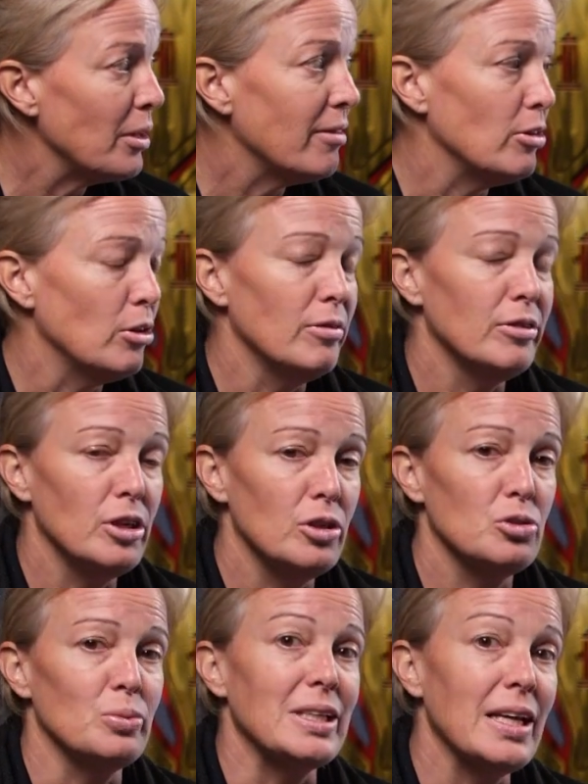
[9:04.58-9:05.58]
have an
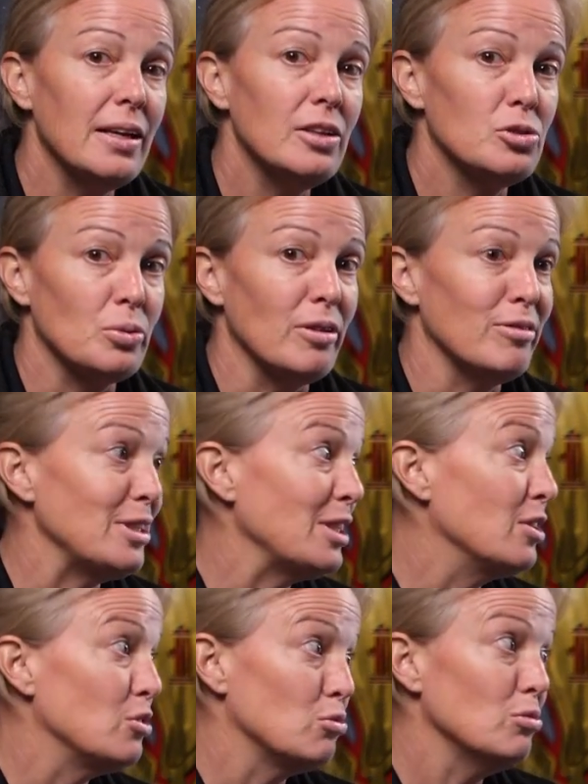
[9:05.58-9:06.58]
overdose, we get a 12 lead
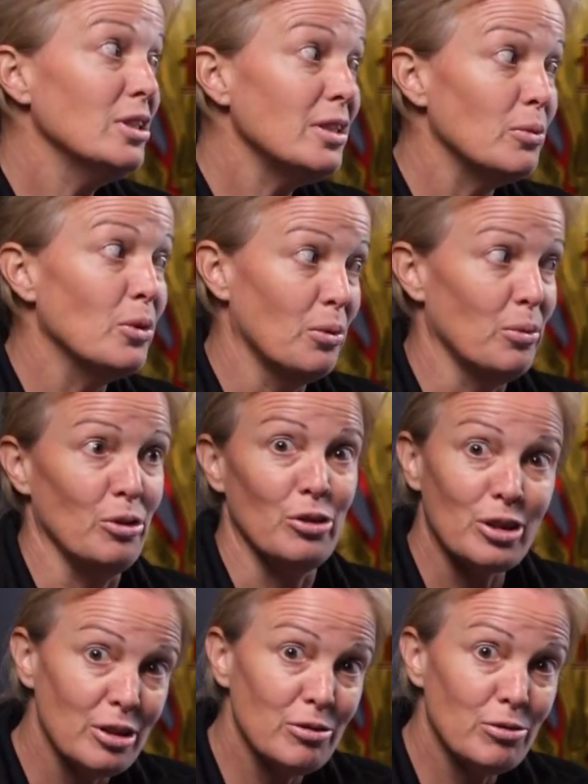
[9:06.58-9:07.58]
because really what we're
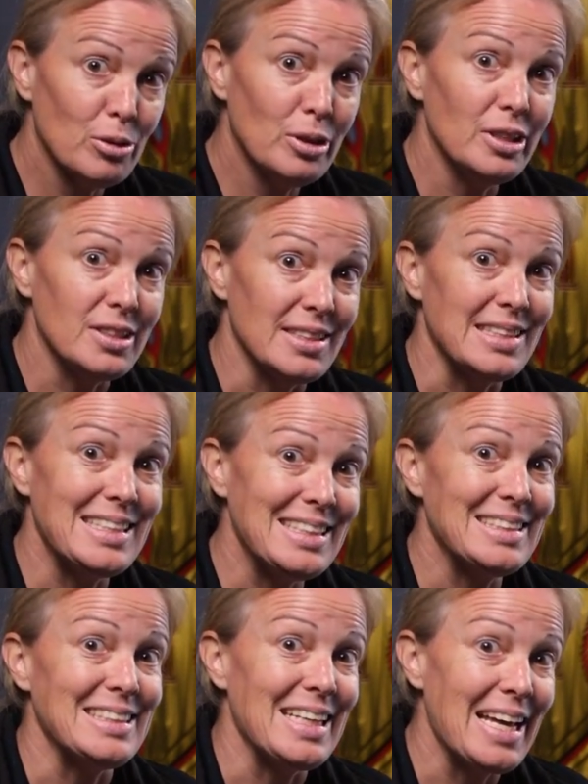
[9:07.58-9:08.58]
looking for is a
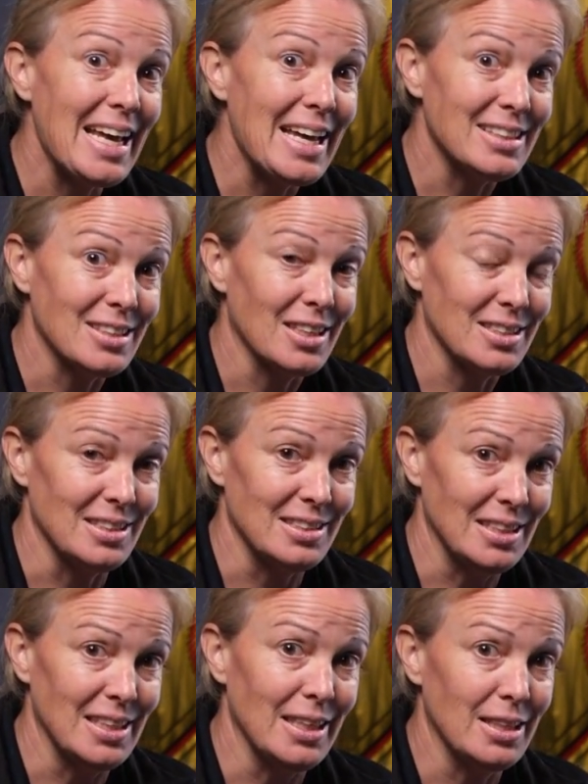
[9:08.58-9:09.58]
TCA
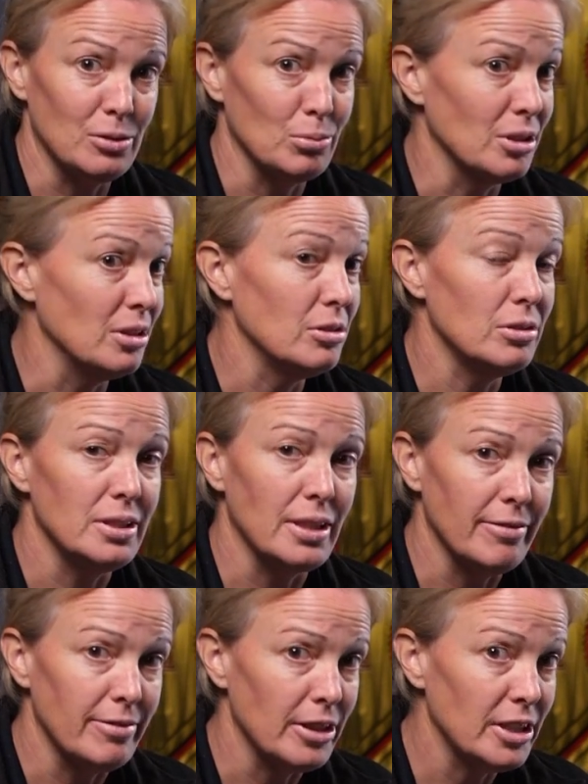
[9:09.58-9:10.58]
toxicity because we're going to treat
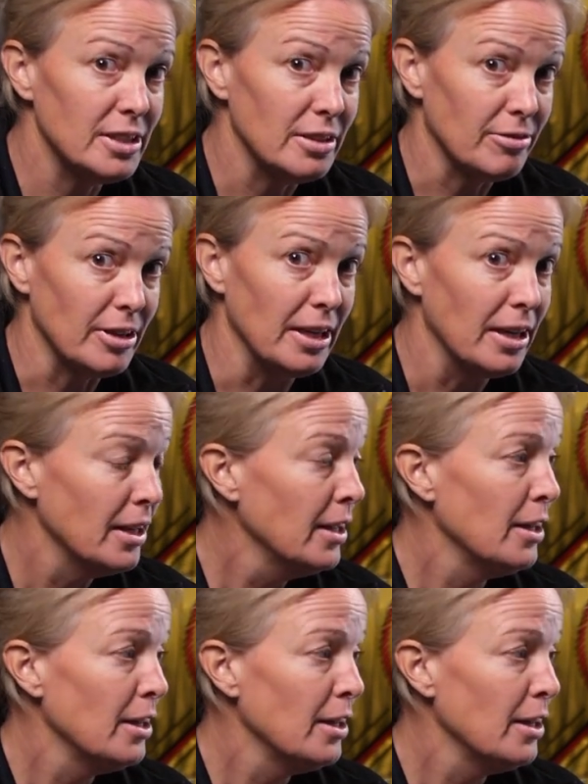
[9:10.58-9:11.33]
that very different.